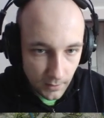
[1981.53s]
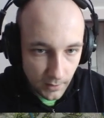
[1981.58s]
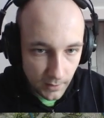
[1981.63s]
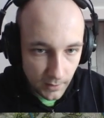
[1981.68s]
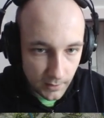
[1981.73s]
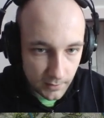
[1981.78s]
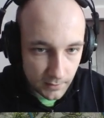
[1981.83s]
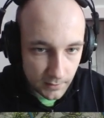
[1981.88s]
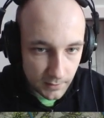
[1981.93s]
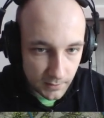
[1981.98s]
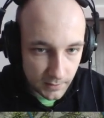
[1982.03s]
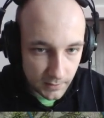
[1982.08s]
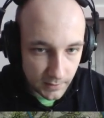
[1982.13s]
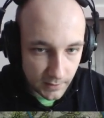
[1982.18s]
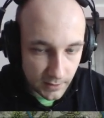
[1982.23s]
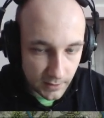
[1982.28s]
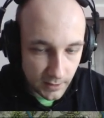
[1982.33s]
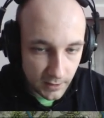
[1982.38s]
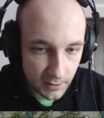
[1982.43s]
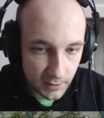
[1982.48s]
And the
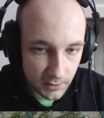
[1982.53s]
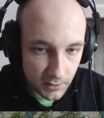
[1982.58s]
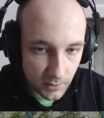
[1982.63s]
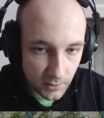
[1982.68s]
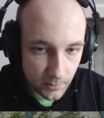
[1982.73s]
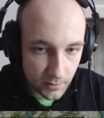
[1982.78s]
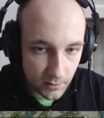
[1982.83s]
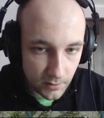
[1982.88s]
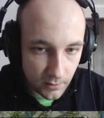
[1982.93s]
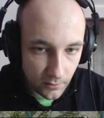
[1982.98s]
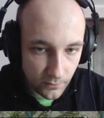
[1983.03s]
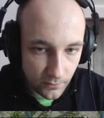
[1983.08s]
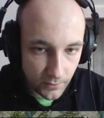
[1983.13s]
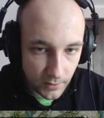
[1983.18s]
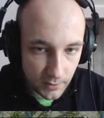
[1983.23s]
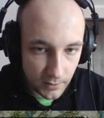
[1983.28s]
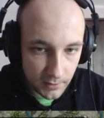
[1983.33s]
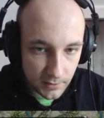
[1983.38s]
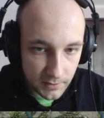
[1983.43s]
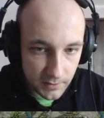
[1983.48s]
Great Comet of
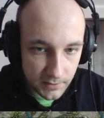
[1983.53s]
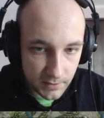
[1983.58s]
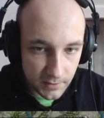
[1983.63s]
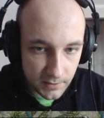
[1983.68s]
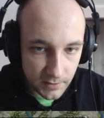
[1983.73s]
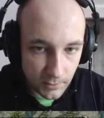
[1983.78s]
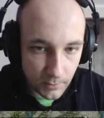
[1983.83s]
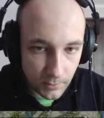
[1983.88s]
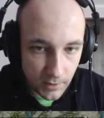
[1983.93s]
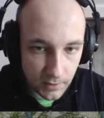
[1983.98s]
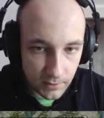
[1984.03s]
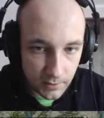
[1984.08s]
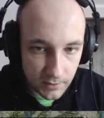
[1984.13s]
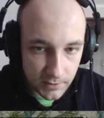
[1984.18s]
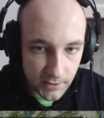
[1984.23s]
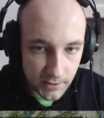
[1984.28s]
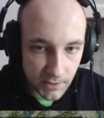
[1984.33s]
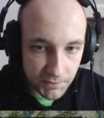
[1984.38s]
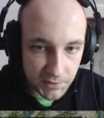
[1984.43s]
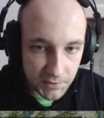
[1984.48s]
1861
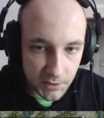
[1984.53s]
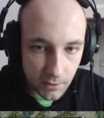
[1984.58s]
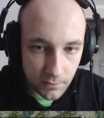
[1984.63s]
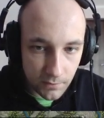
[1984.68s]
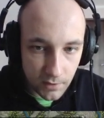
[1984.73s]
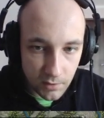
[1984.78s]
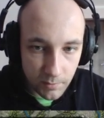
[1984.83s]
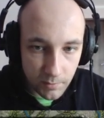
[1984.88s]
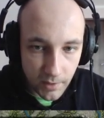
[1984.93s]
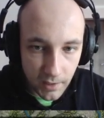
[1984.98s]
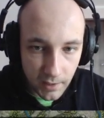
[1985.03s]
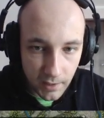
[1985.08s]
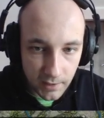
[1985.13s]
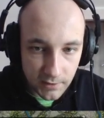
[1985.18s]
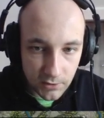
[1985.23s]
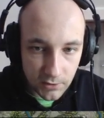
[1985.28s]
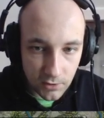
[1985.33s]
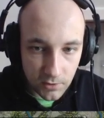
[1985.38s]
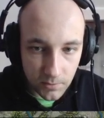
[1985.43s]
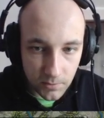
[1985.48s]
is discovered by
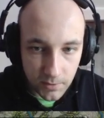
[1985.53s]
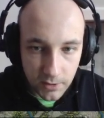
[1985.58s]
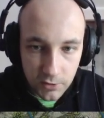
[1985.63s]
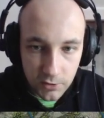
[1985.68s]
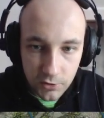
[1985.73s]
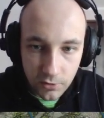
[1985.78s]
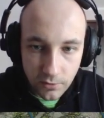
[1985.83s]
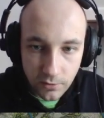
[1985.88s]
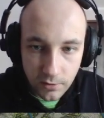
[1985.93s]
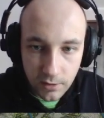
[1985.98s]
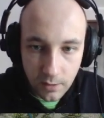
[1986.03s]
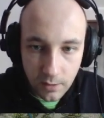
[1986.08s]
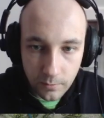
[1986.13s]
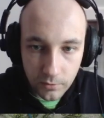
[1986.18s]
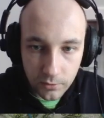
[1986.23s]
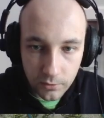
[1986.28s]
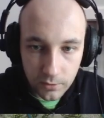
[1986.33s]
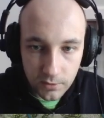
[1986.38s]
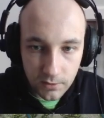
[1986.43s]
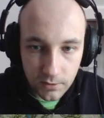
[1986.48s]
astronomer John
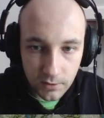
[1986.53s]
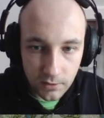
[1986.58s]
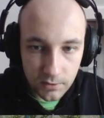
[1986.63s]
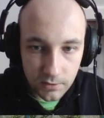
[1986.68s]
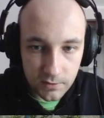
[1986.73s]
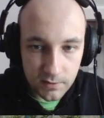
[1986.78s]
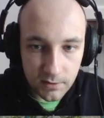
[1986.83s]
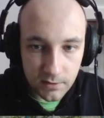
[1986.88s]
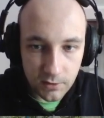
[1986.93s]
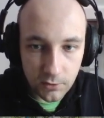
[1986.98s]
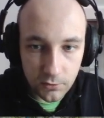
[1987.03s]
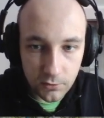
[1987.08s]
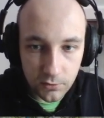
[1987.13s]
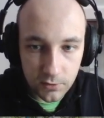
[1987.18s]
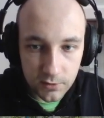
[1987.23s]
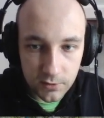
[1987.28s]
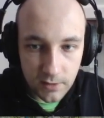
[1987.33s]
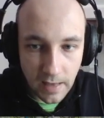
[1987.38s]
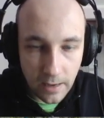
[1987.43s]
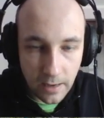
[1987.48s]
Tebbutt in New
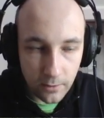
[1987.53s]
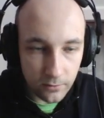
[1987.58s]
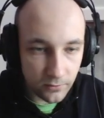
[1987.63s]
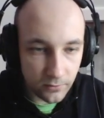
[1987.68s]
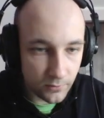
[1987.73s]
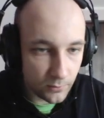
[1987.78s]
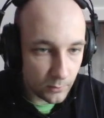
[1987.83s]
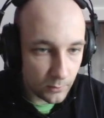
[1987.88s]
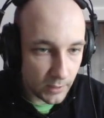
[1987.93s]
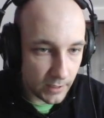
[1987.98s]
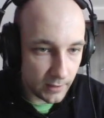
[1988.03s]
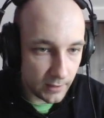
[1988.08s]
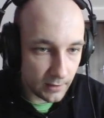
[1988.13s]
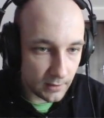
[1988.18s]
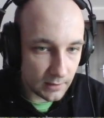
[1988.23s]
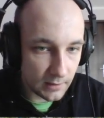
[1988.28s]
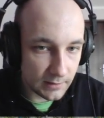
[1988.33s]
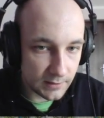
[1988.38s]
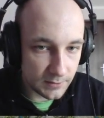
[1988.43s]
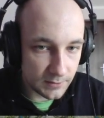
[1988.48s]
South
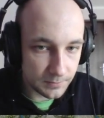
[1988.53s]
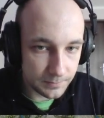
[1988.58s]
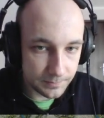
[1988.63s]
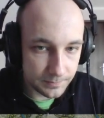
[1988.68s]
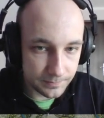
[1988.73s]
Wales.